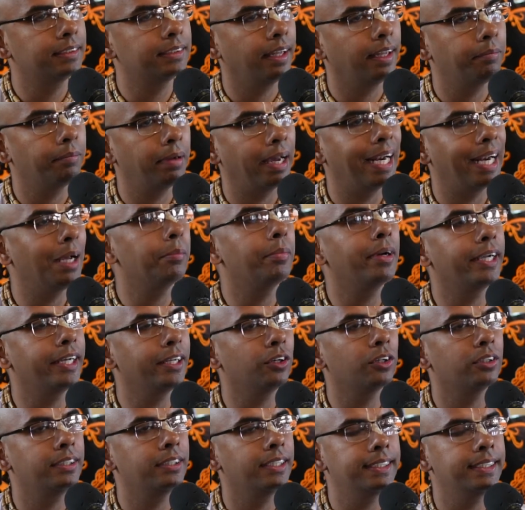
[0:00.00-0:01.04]
elaborating
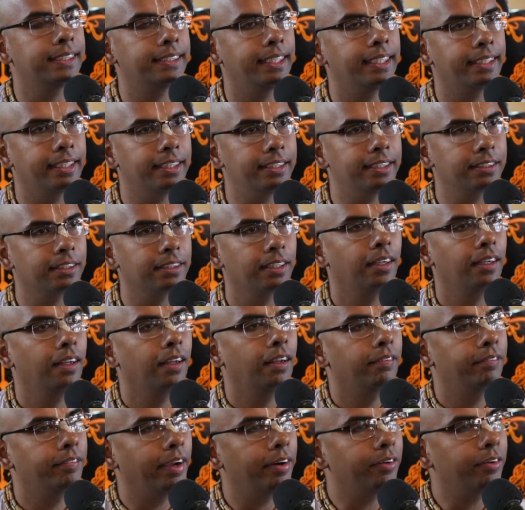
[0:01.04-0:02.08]
on these details,
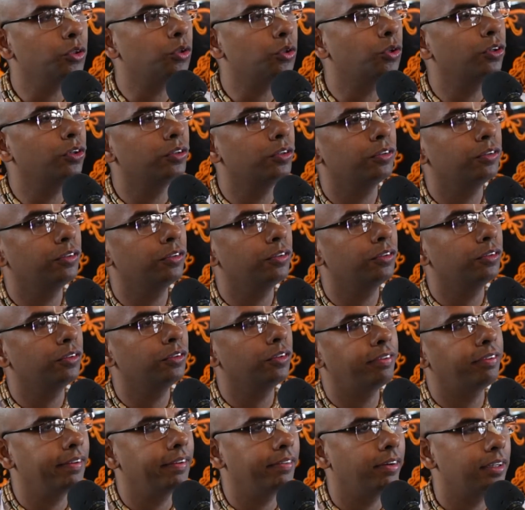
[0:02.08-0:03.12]
we have to go
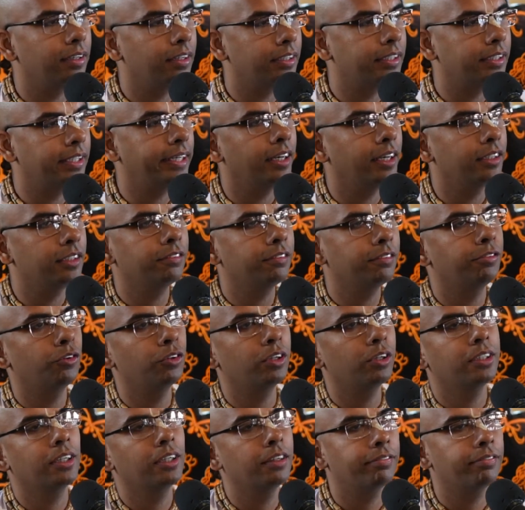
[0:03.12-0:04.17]
500, 300,
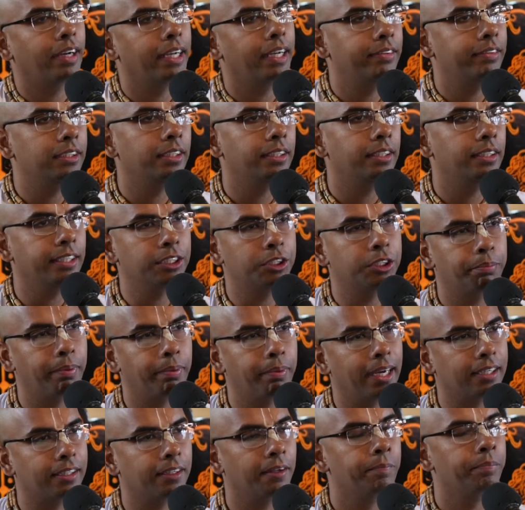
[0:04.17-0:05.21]
400, 500 years
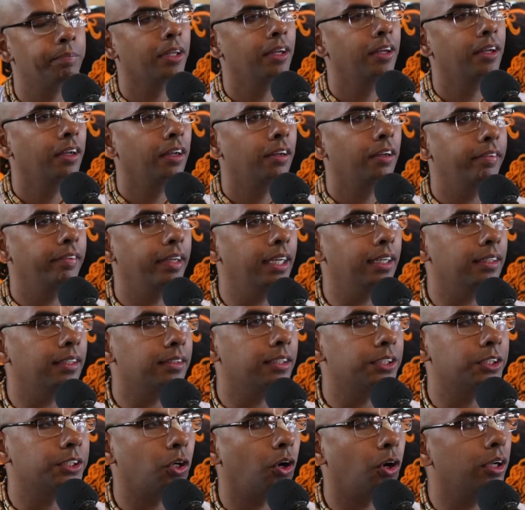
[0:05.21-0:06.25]
back, where the
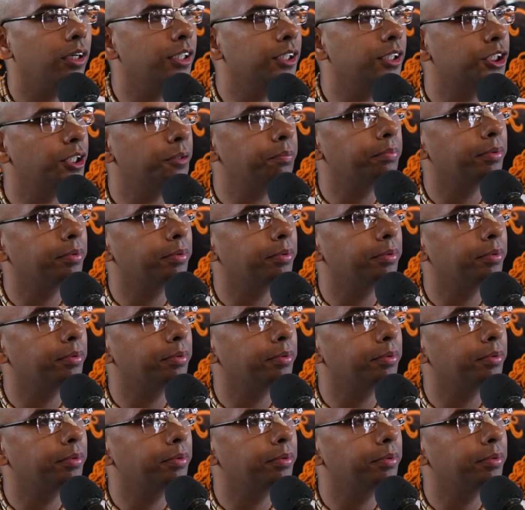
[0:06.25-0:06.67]
scholarship